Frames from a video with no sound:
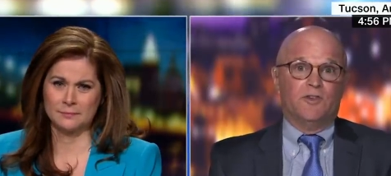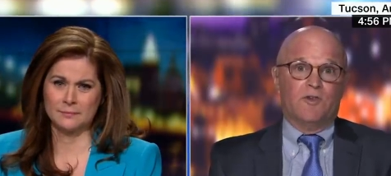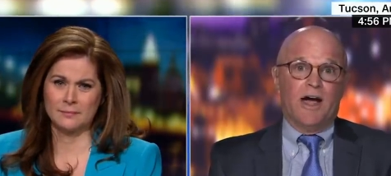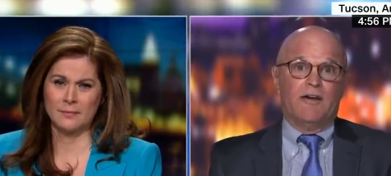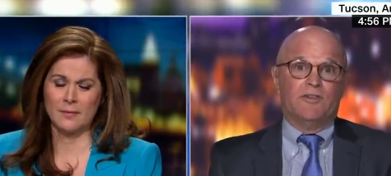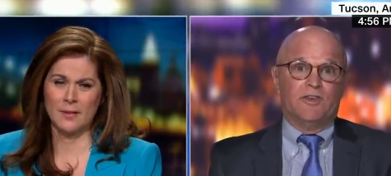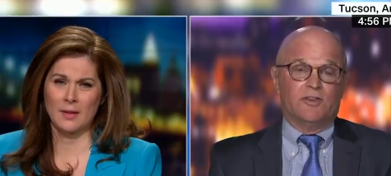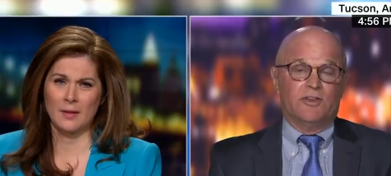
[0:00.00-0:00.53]

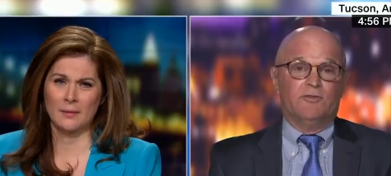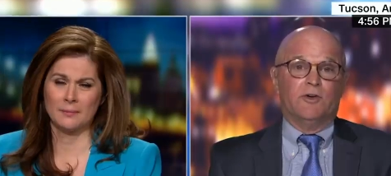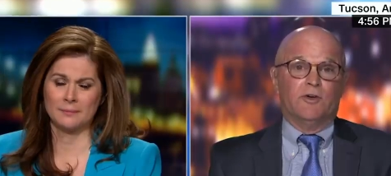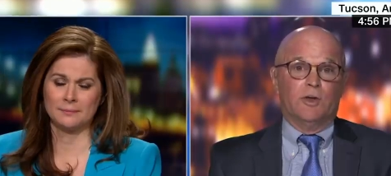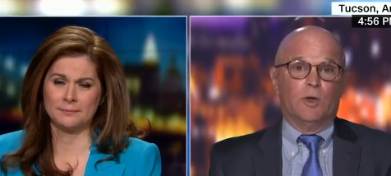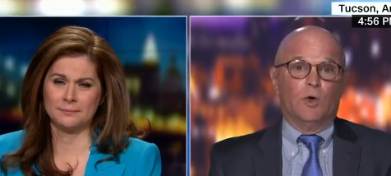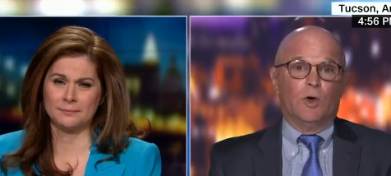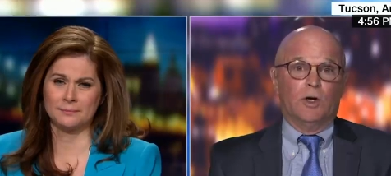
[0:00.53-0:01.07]
Speaker 1: obviously
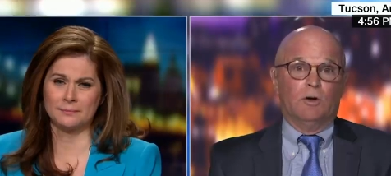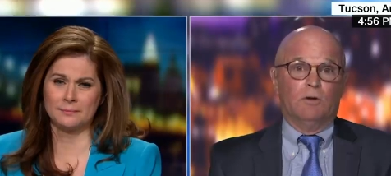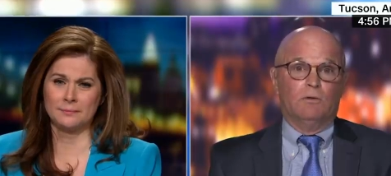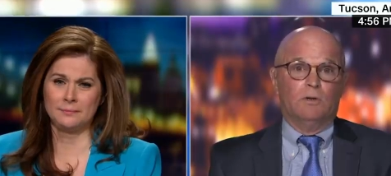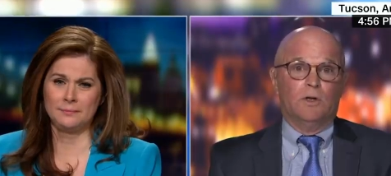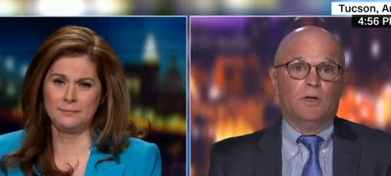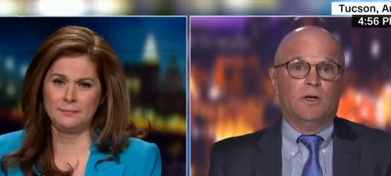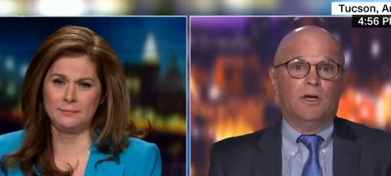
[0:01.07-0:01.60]
very loyal,
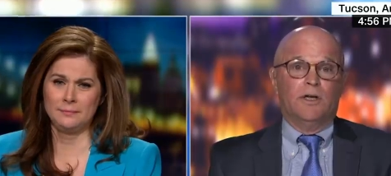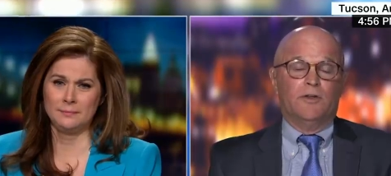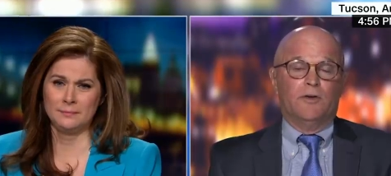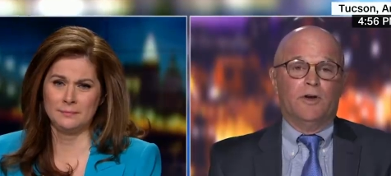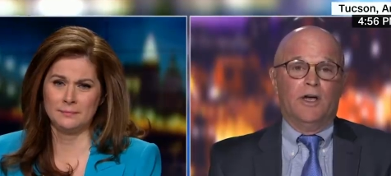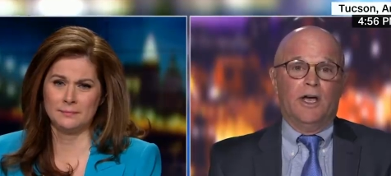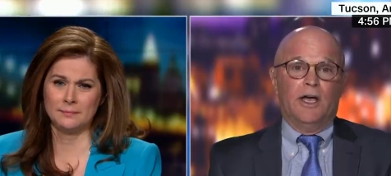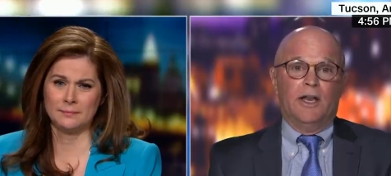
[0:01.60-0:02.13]
and,
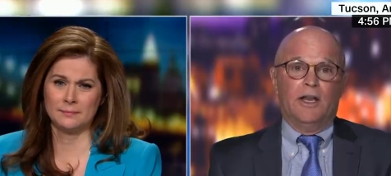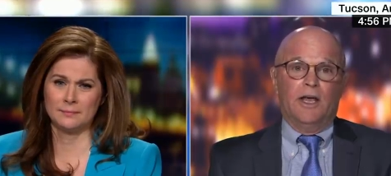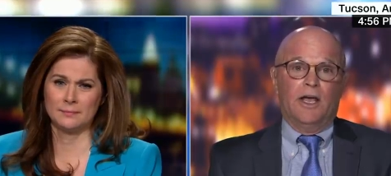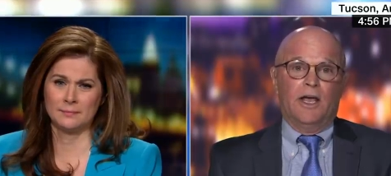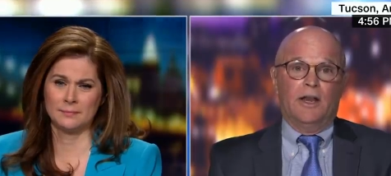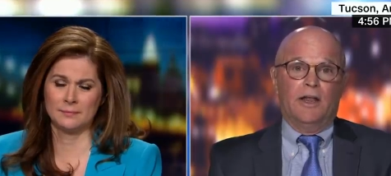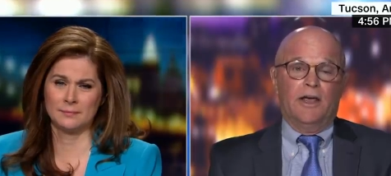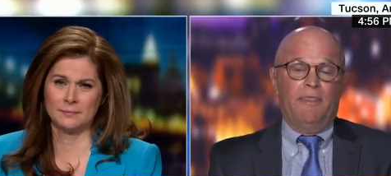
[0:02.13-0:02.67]
they're, and,
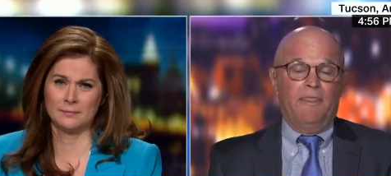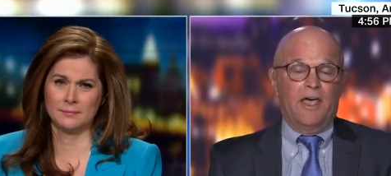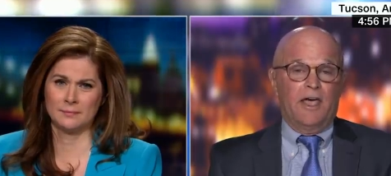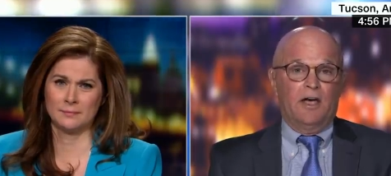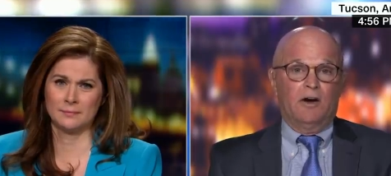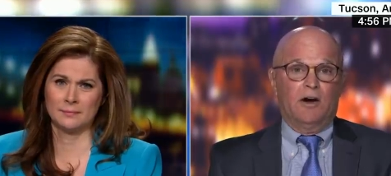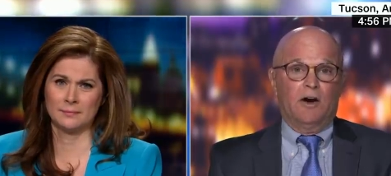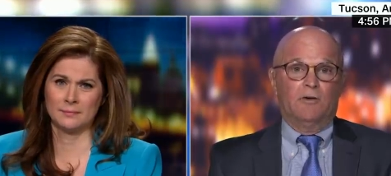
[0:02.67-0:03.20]
and, and
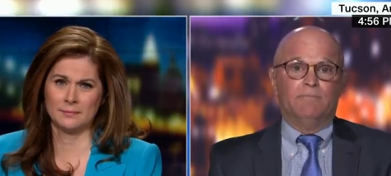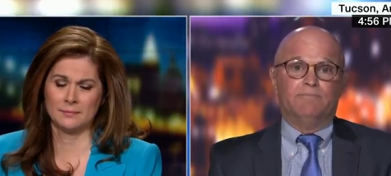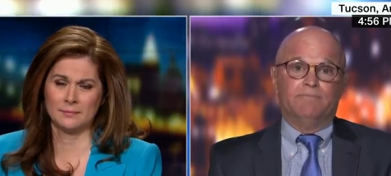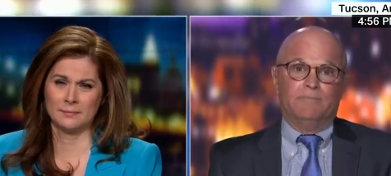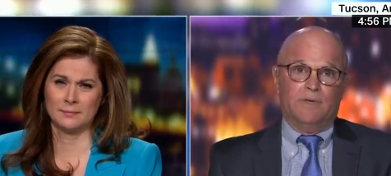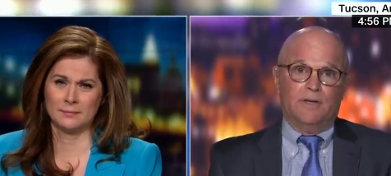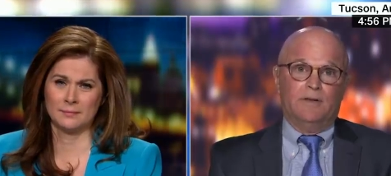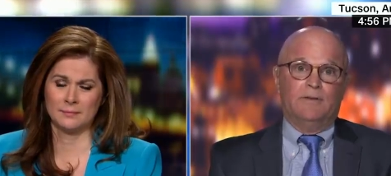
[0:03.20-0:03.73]
they are
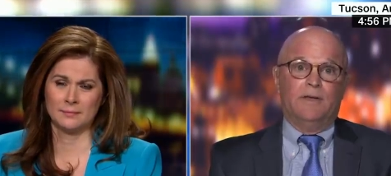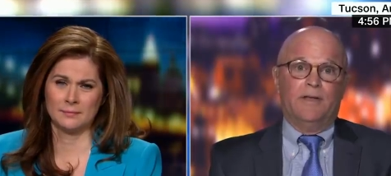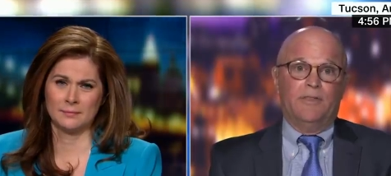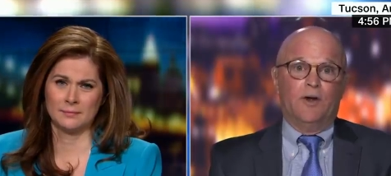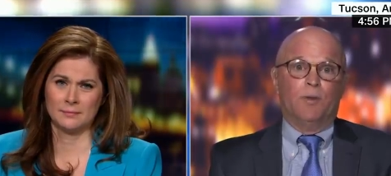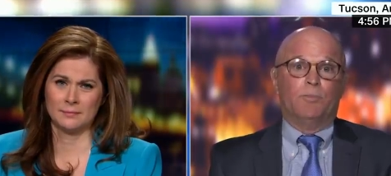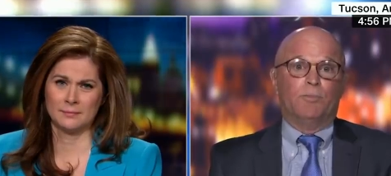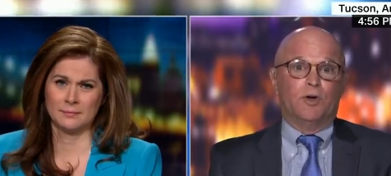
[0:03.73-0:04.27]
and
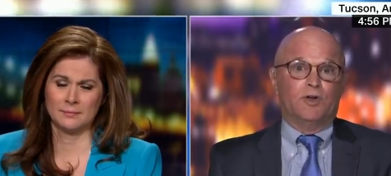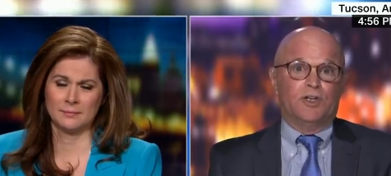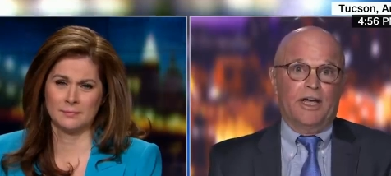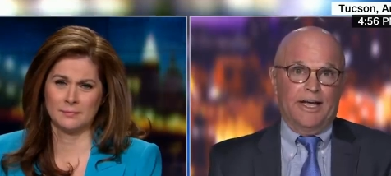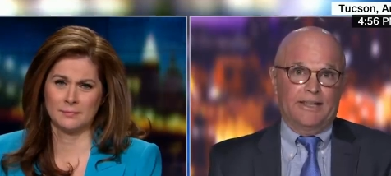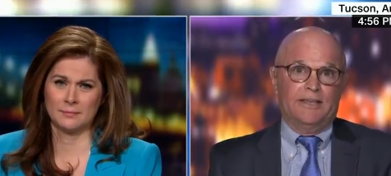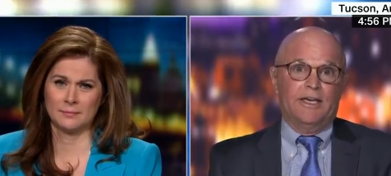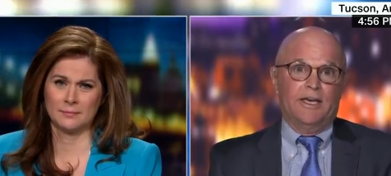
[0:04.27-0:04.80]
they're
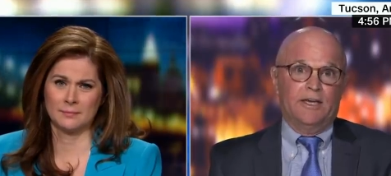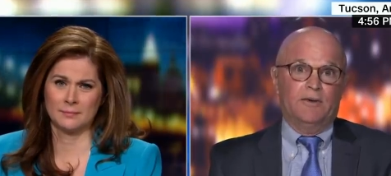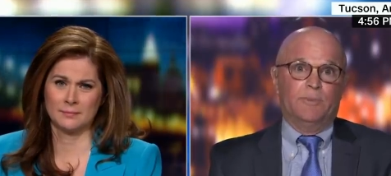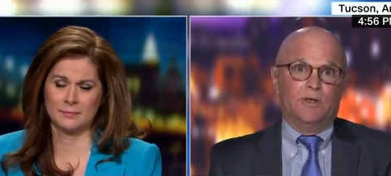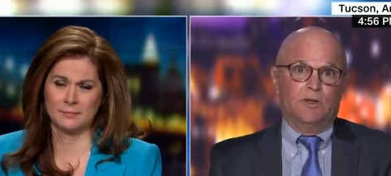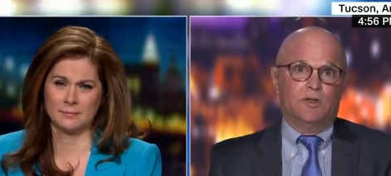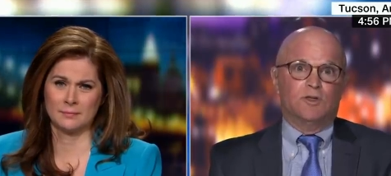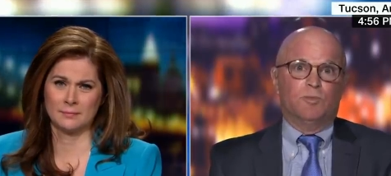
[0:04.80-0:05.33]
protecting him
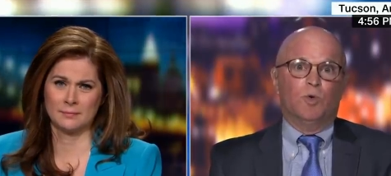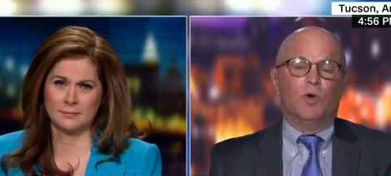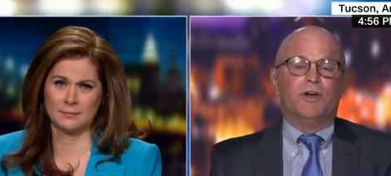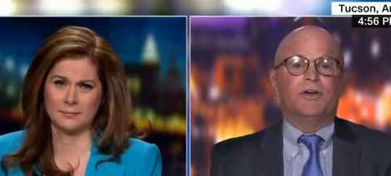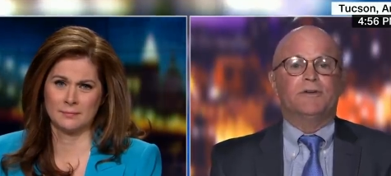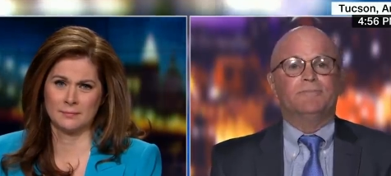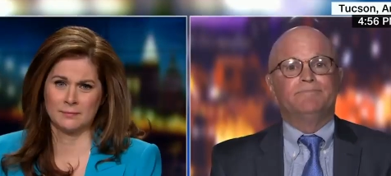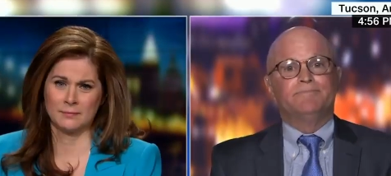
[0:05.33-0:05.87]
at this
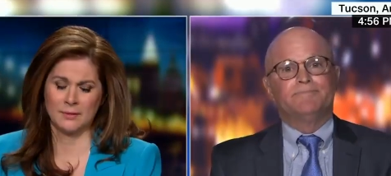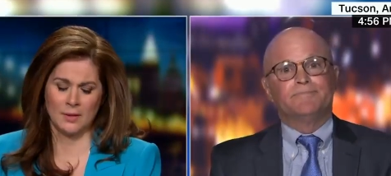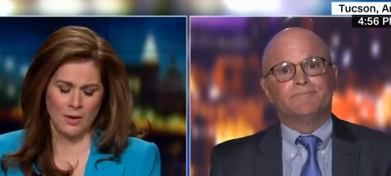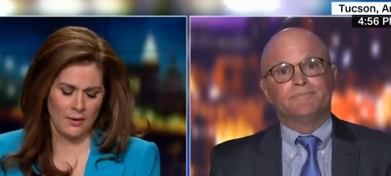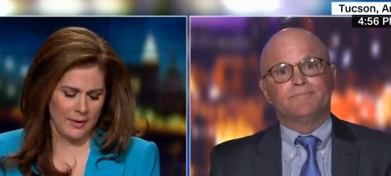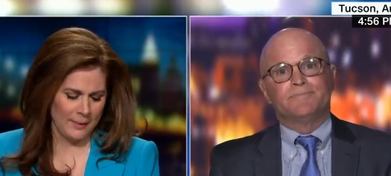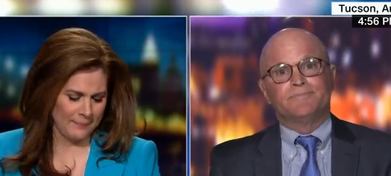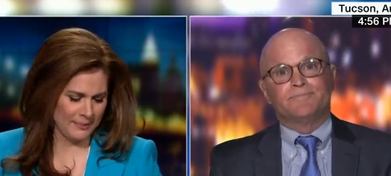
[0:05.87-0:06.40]
point.
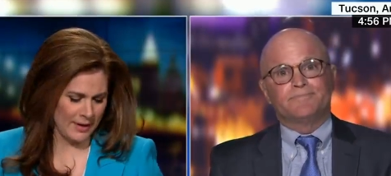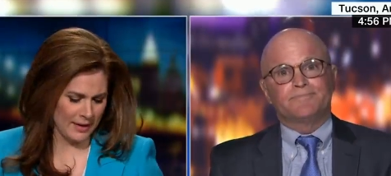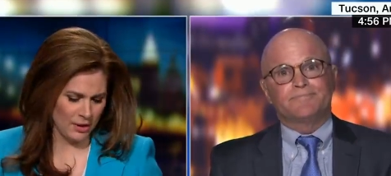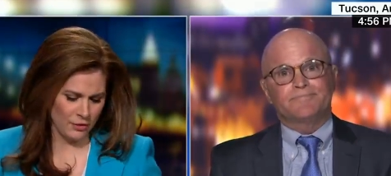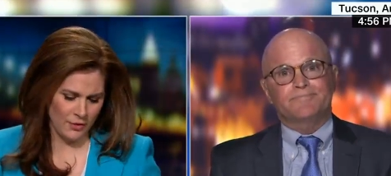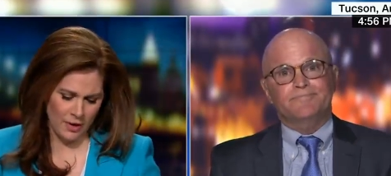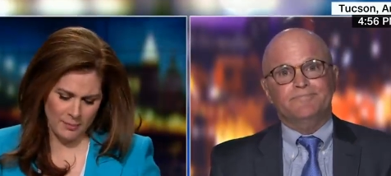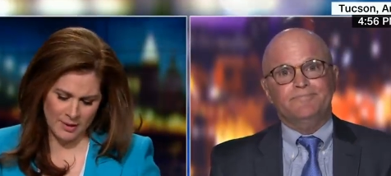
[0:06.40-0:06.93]
Speaker 2: All right. Thank
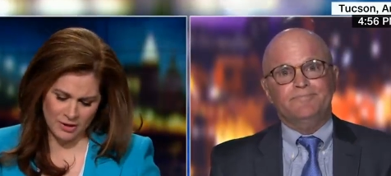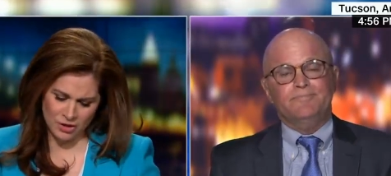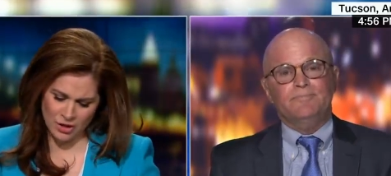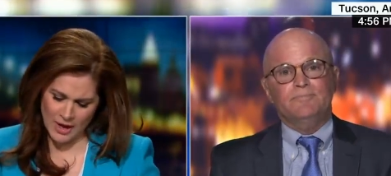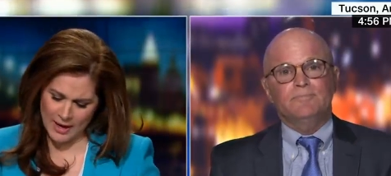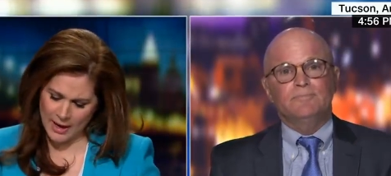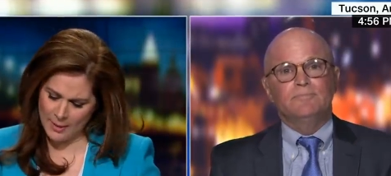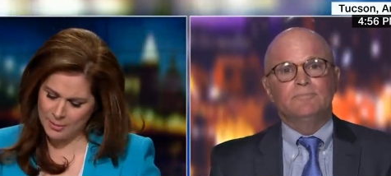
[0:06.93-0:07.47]
you very much,
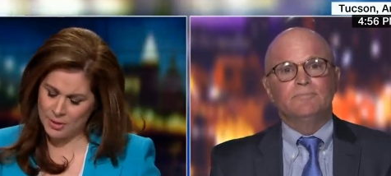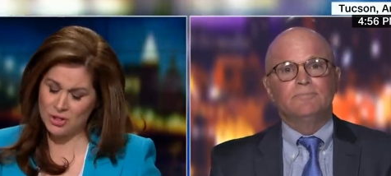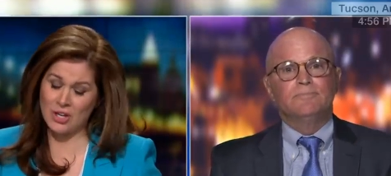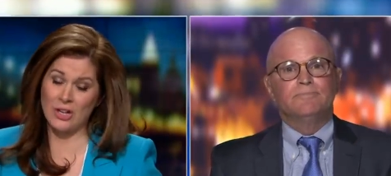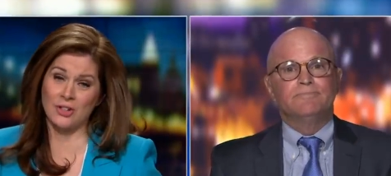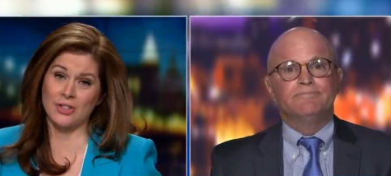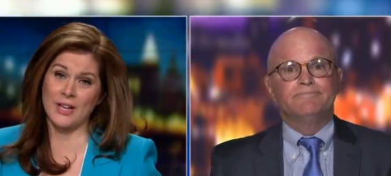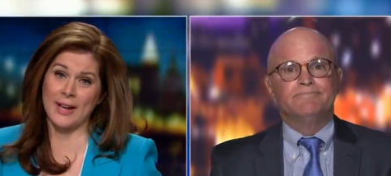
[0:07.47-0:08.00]
Jack. I
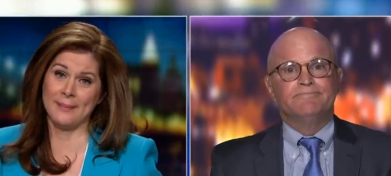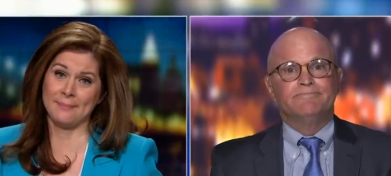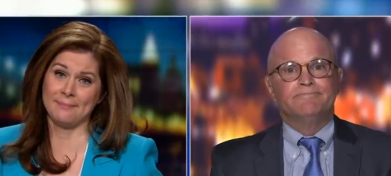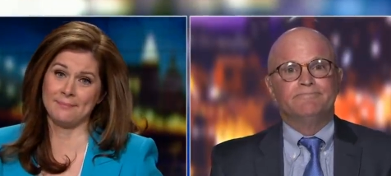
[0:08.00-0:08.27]
appreciate your time.